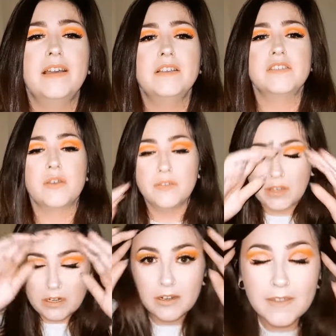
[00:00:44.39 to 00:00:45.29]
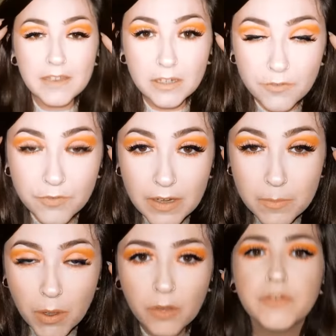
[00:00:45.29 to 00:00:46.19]
so if they look like they're going to
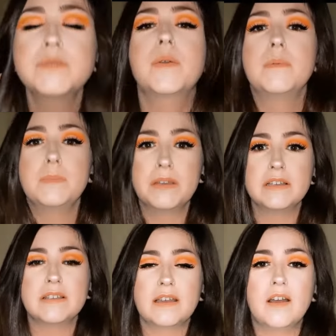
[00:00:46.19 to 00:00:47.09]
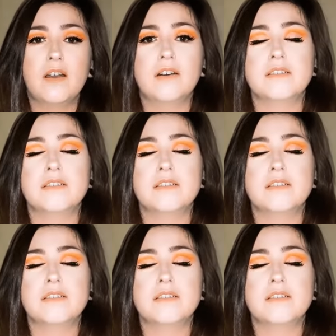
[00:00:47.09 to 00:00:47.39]
flip off, it's probably because they are.